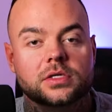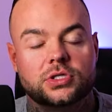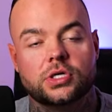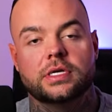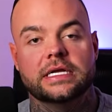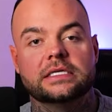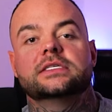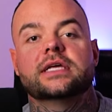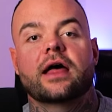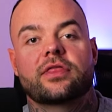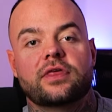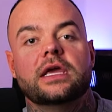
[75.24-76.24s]
So you need to
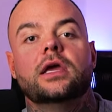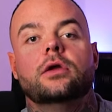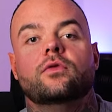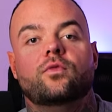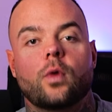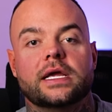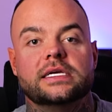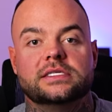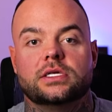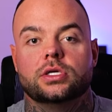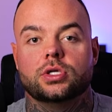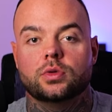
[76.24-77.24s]
start thinking of ways
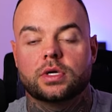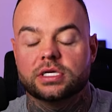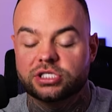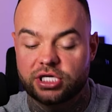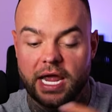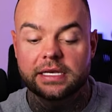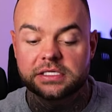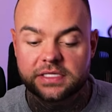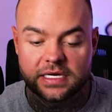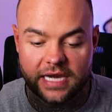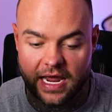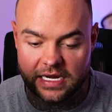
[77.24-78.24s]
that you can change
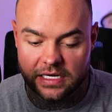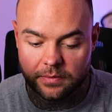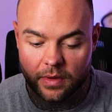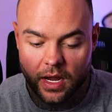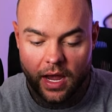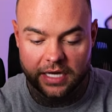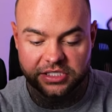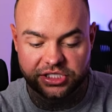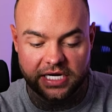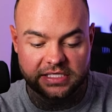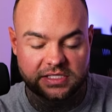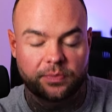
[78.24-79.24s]
the name and
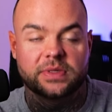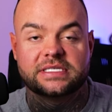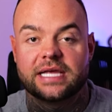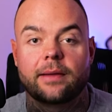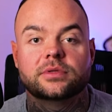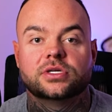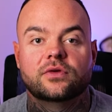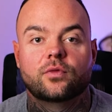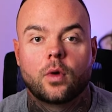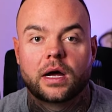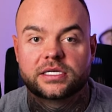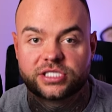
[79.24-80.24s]
change the perception of
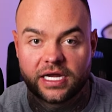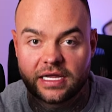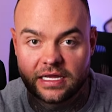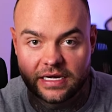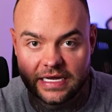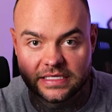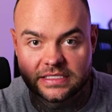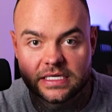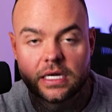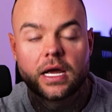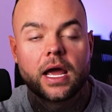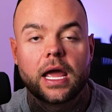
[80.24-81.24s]
what a check-in is
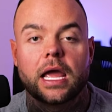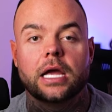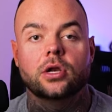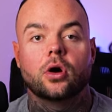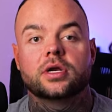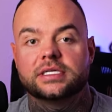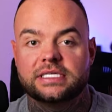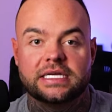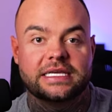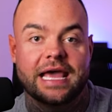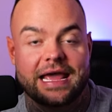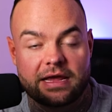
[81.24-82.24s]
in order to
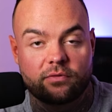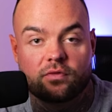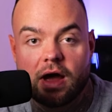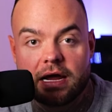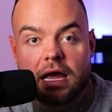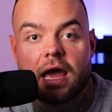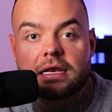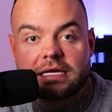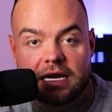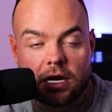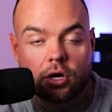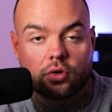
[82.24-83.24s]
get it right and
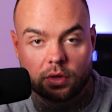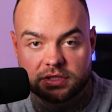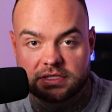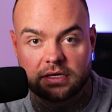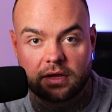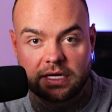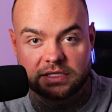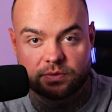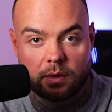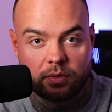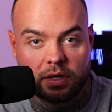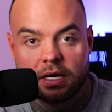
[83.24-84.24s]
get it across to your clients
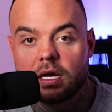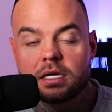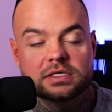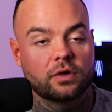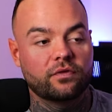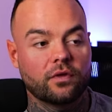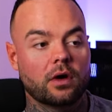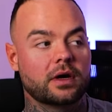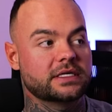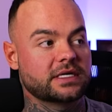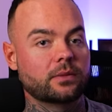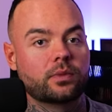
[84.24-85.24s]
properly. So for
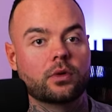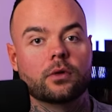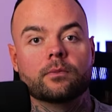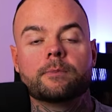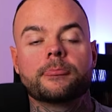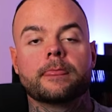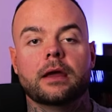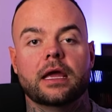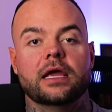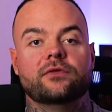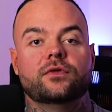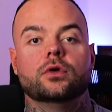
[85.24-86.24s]
example,
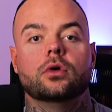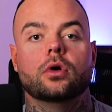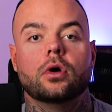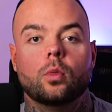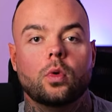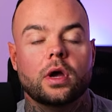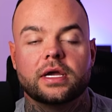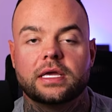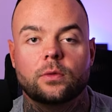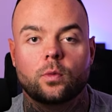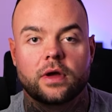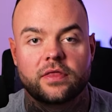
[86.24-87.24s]
if you're
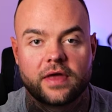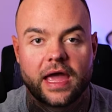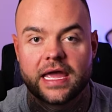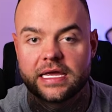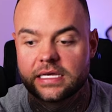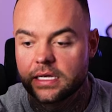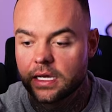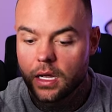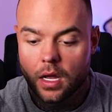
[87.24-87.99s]
working with a